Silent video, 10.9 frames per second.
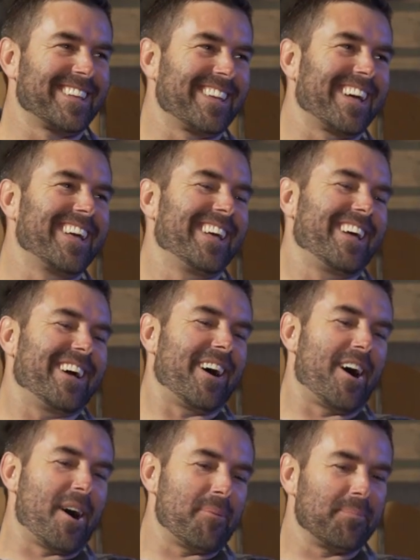
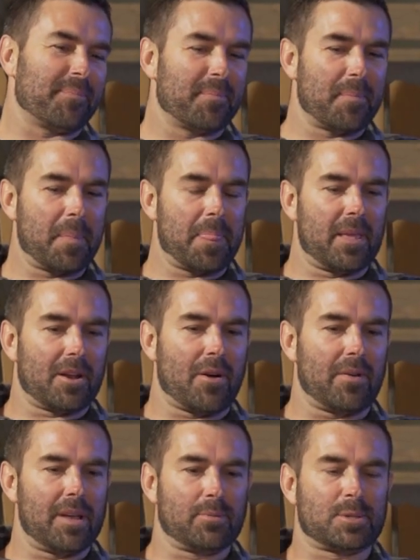Yeah. You know,
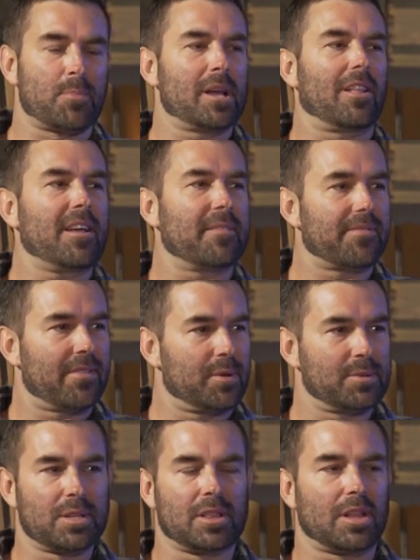it was my life. It
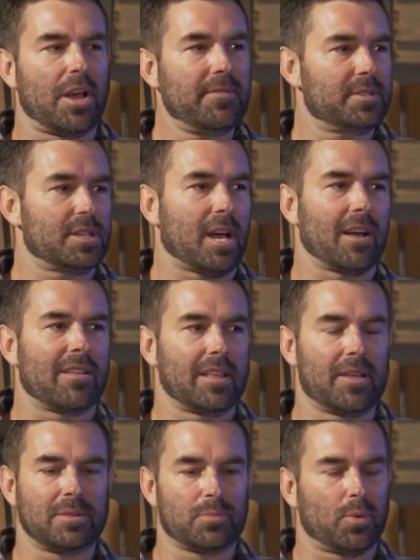was a lifestyle.
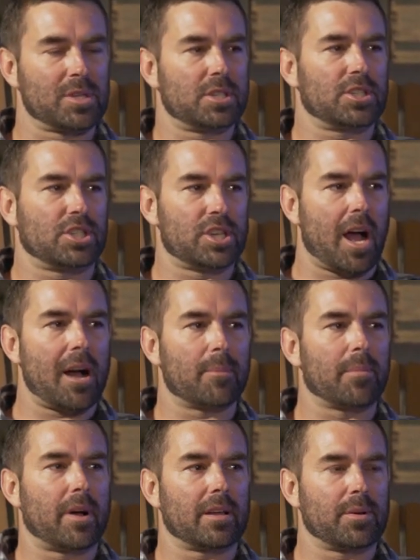It wasn't a
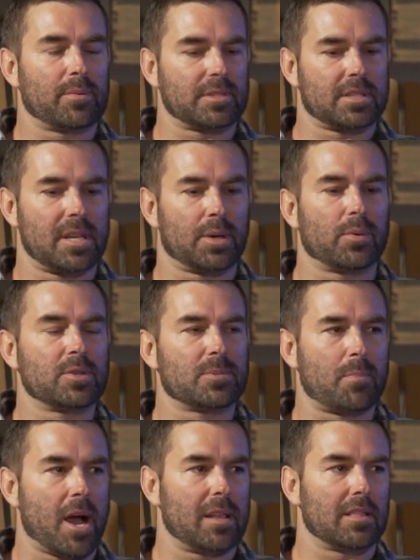job. It was
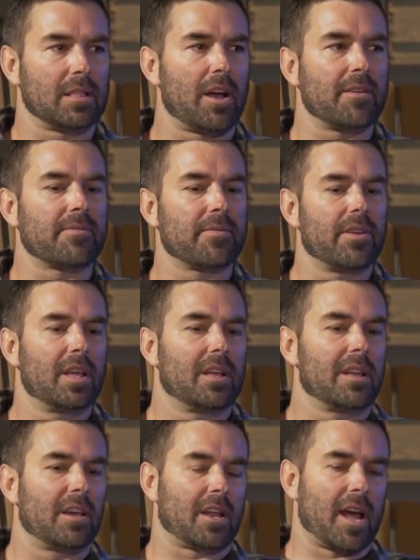my life.
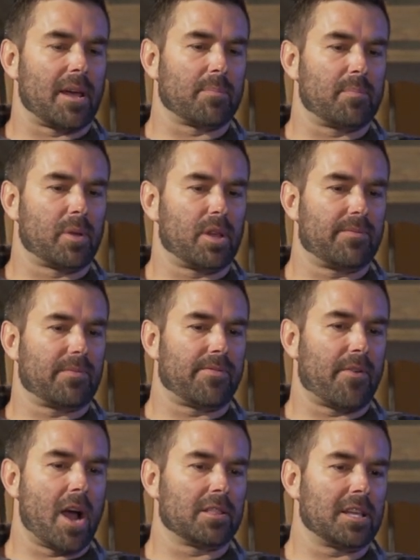And I
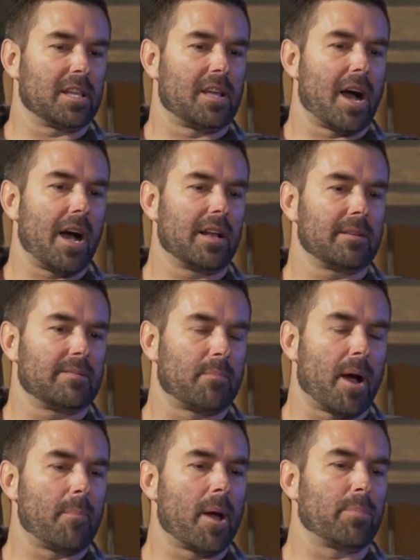finally got,
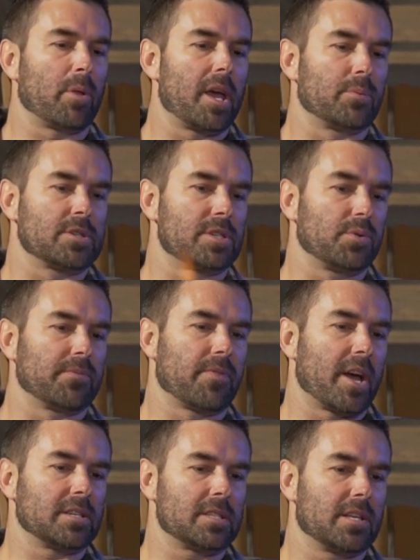my plan was to
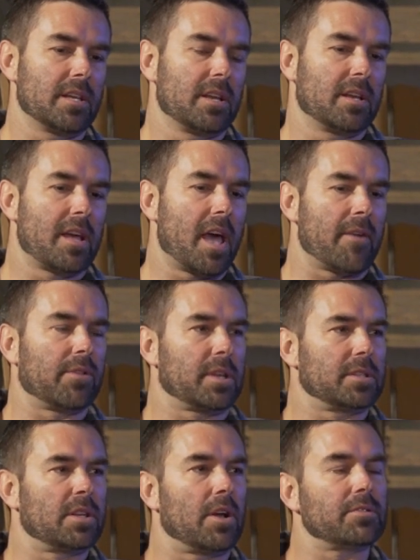invest heavily
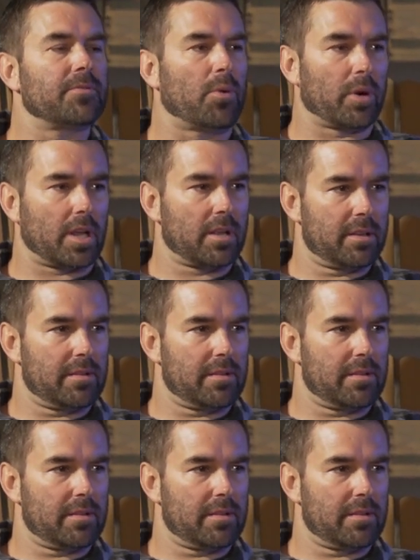until I was 40.